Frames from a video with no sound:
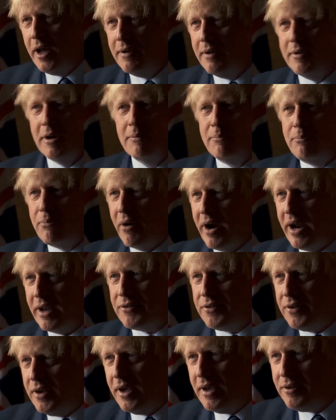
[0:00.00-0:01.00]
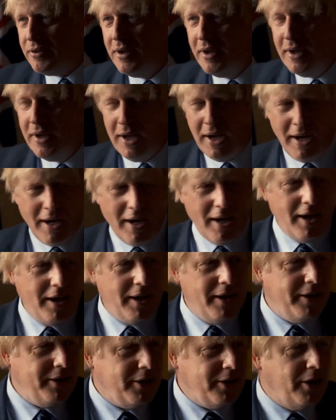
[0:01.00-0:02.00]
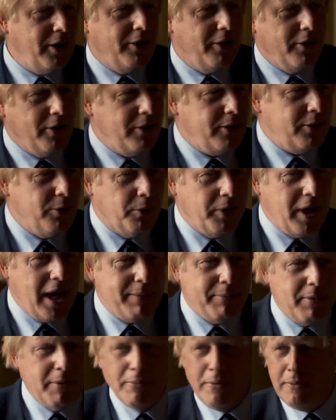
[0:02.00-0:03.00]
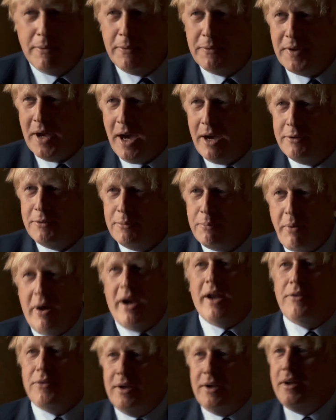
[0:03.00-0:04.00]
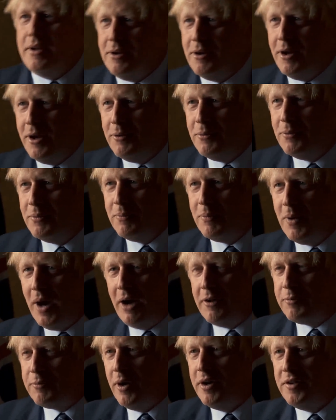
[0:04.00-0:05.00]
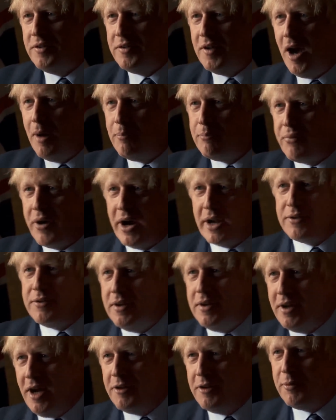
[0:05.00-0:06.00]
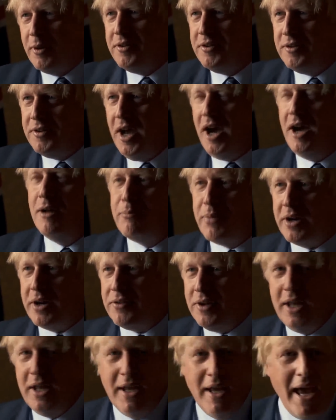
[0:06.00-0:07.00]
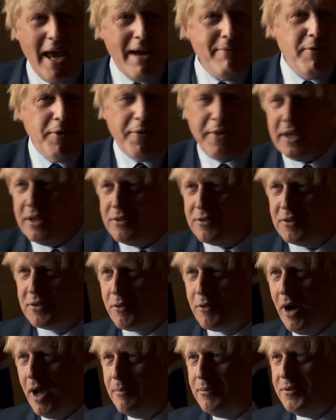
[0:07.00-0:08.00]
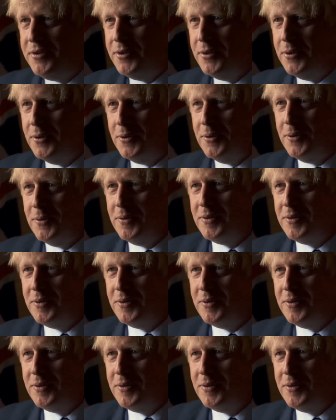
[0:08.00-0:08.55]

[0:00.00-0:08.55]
over, Brexit, you know, your neighbour moves house, Brexit, you know, house prices up, Brexit, house prices down, Brexit. Everything is ascribed to